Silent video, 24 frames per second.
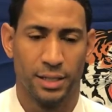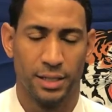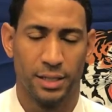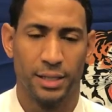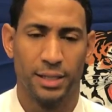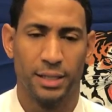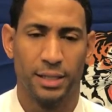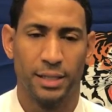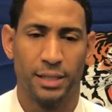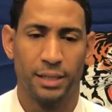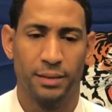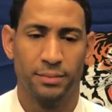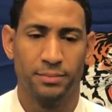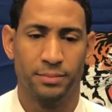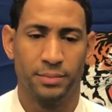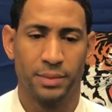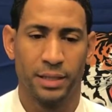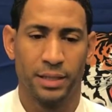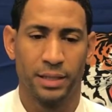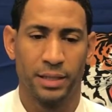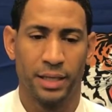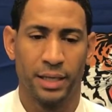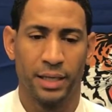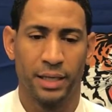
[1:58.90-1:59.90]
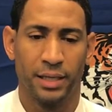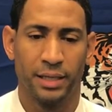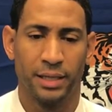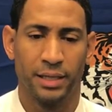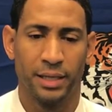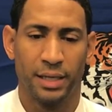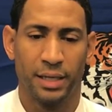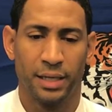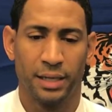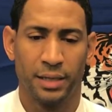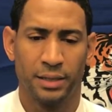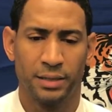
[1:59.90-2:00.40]

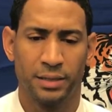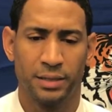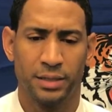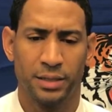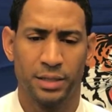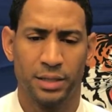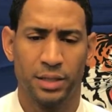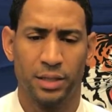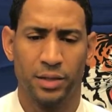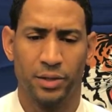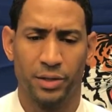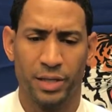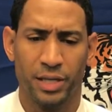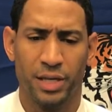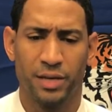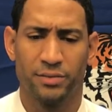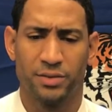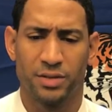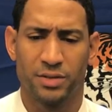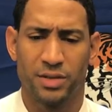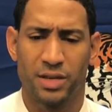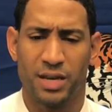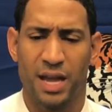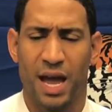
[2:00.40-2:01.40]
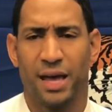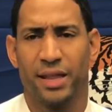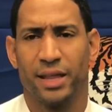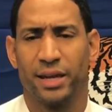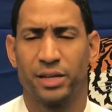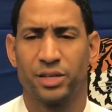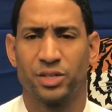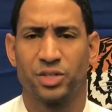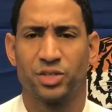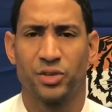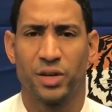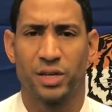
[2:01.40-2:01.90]
He gives us a guy that
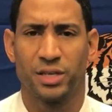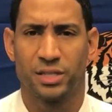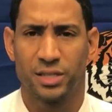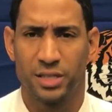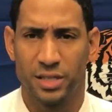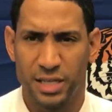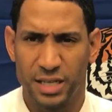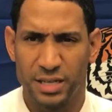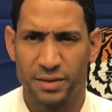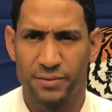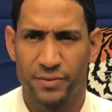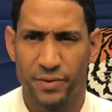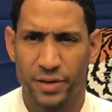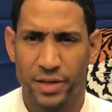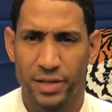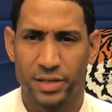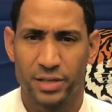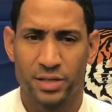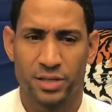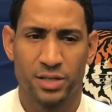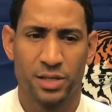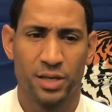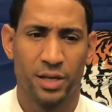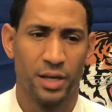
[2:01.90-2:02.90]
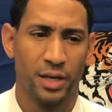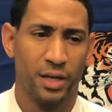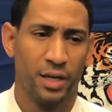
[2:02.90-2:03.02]
can stretch the defense.